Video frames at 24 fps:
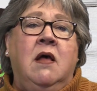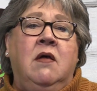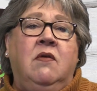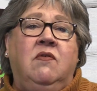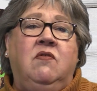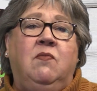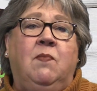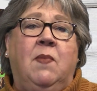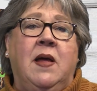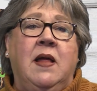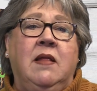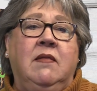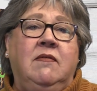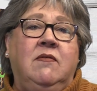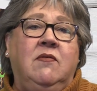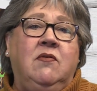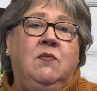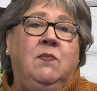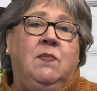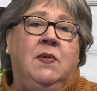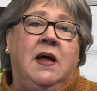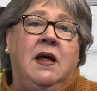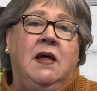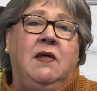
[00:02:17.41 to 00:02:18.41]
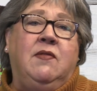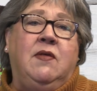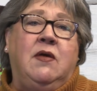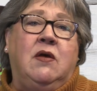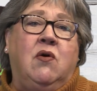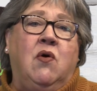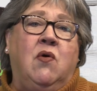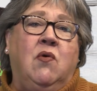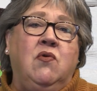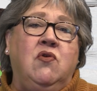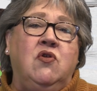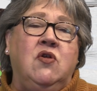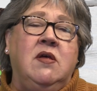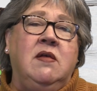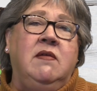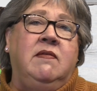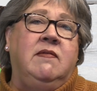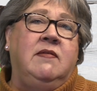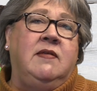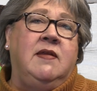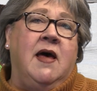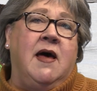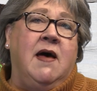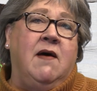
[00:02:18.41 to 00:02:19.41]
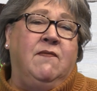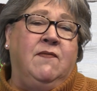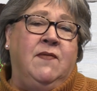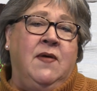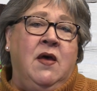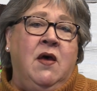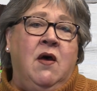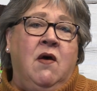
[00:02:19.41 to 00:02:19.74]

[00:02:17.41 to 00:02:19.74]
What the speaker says: sponsored by the coaching staff